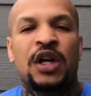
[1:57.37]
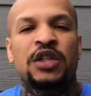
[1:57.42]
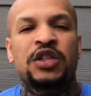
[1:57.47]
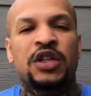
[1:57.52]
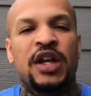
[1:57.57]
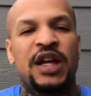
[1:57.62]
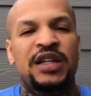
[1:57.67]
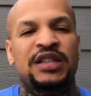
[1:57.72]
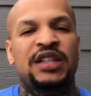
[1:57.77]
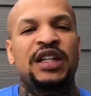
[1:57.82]

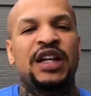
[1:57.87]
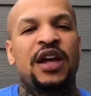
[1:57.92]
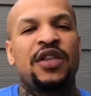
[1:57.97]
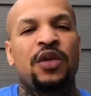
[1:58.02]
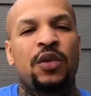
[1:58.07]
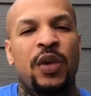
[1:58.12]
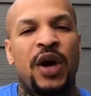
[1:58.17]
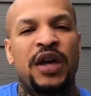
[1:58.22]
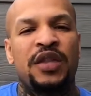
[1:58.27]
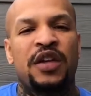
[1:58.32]
So that's the
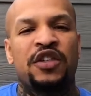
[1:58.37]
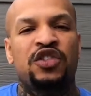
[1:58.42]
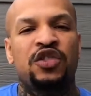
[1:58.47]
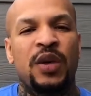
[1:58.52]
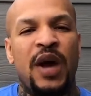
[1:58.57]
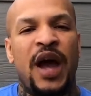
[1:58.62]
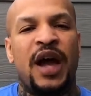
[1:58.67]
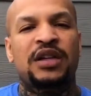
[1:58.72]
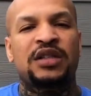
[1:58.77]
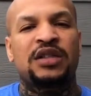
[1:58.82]
other way that
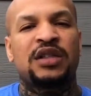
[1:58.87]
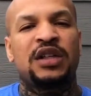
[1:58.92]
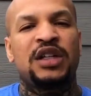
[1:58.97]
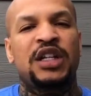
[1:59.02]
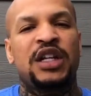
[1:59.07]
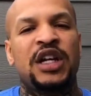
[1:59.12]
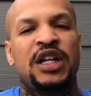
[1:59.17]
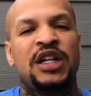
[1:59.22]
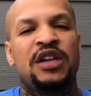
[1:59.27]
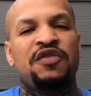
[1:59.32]
you
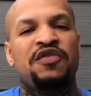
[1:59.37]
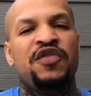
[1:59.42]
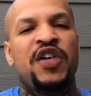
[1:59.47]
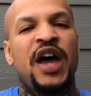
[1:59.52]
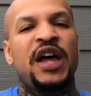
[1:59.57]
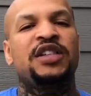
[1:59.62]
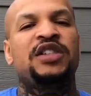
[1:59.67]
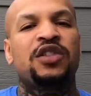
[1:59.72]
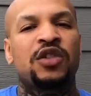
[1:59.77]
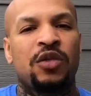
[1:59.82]
actually can
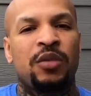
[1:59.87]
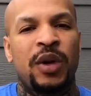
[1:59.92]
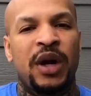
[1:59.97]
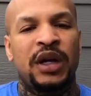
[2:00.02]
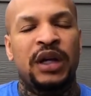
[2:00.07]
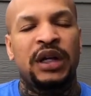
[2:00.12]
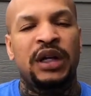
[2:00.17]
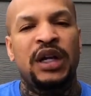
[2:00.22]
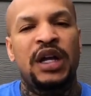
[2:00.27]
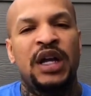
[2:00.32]
invest your
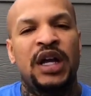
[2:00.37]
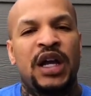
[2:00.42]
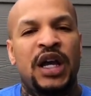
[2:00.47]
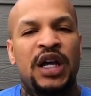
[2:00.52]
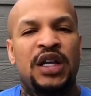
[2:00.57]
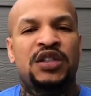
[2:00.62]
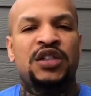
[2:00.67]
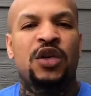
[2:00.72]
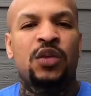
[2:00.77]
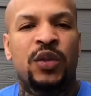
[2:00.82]
money
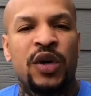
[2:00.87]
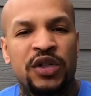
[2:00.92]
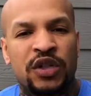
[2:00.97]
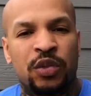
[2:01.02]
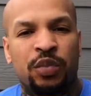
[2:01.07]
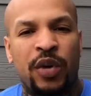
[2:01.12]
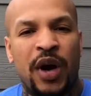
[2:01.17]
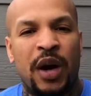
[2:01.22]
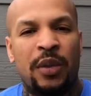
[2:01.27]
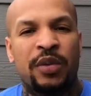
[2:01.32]
into
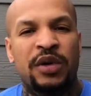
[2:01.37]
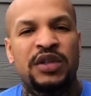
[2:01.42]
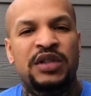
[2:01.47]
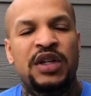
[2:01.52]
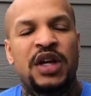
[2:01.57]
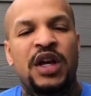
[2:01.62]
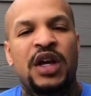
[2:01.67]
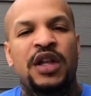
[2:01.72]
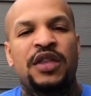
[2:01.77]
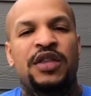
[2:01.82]
rental
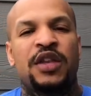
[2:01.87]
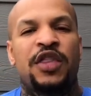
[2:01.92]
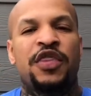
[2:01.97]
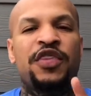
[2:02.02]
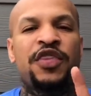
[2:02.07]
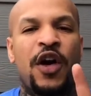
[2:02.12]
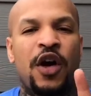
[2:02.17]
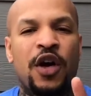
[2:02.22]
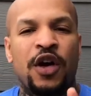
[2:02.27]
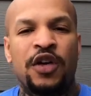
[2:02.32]
properties. The
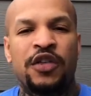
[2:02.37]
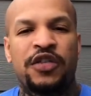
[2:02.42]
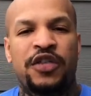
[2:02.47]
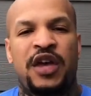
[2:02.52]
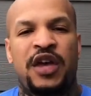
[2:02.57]
third